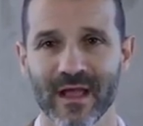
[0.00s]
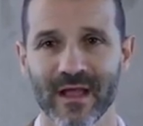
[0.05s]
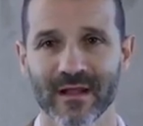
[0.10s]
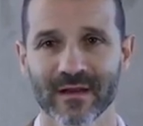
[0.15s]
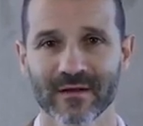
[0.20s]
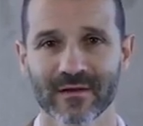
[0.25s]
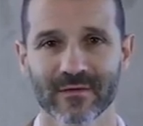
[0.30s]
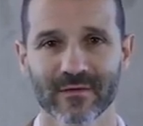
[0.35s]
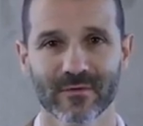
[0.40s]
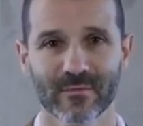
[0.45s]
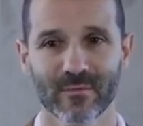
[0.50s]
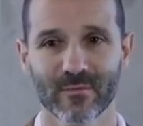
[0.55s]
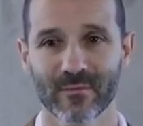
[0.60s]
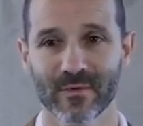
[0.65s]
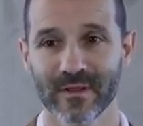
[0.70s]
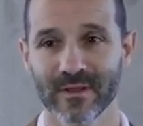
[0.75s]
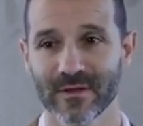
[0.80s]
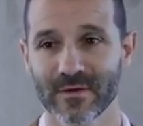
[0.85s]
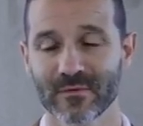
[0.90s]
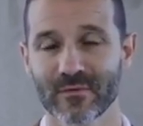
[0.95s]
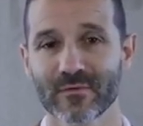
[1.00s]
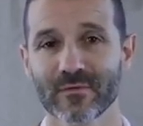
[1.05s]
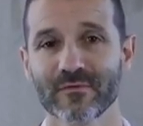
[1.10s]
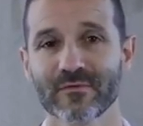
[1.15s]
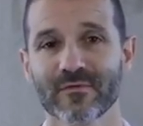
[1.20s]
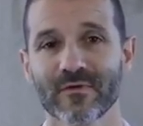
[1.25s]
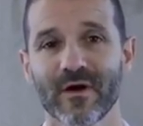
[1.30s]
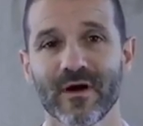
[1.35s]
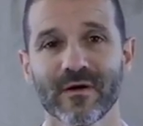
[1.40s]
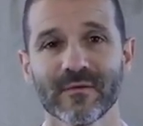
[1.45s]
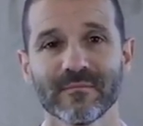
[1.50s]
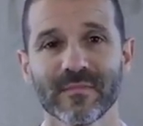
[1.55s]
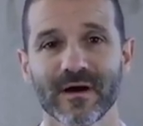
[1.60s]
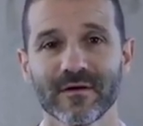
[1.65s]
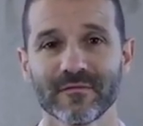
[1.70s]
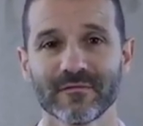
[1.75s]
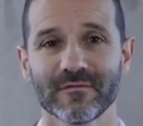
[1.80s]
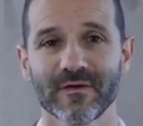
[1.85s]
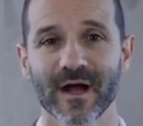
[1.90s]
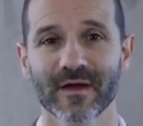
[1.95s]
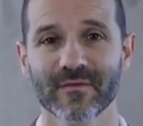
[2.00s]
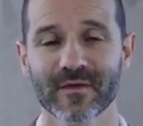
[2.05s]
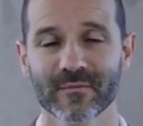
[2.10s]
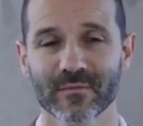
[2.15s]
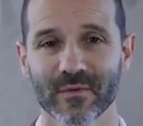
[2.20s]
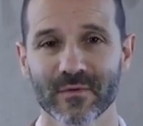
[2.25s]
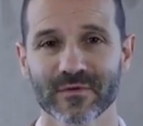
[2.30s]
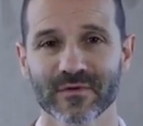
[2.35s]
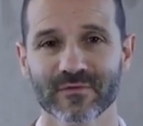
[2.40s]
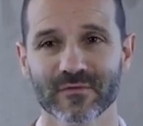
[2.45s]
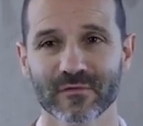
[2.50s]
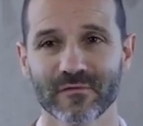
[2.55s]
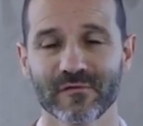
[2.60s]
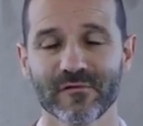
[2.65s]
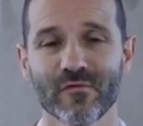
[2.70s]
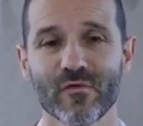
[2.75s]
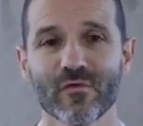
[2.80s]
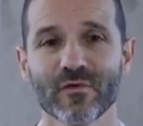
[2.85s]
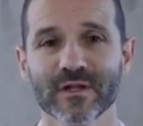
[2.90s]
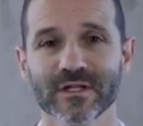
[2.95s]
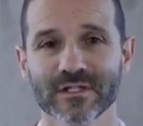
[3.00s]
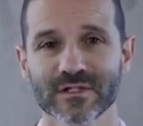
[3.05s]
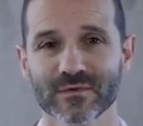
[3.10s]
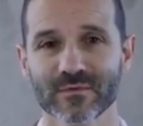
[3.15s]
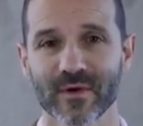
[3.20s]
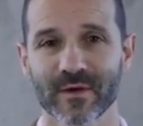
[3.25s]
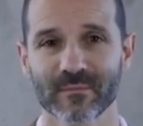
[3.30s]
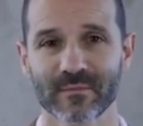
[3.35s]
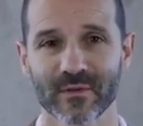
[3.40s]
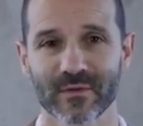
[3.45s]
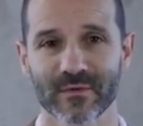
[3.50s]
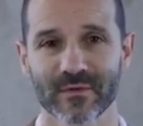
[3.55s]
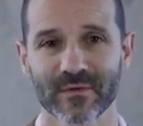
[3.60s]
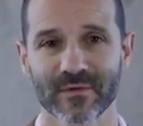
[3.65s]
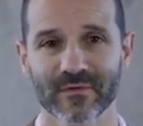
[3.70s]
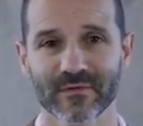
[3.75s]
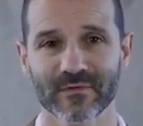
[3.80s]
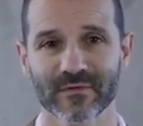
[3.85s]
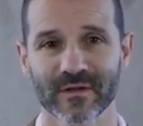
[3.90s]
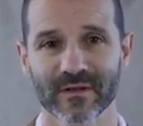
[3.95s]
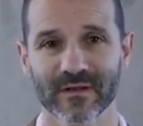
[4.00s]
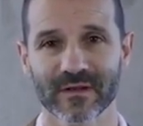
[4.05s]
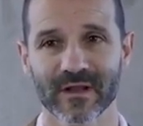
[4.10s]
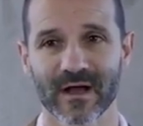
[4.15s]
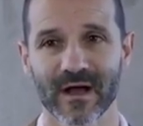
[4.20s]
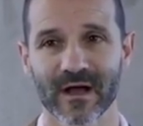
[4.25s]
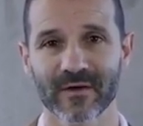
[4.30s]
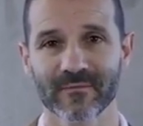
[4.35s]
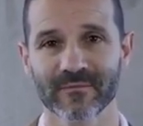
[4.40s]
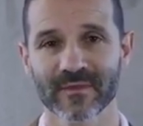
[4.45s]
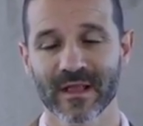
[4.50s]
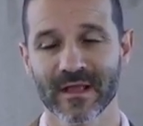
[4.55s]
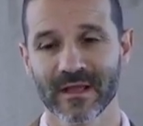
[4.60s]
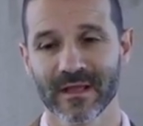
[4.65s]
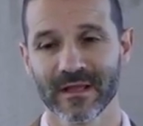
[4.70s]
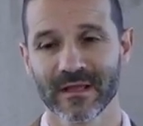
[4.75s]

And we grew from uh, five employees to forty-two employees. And uh,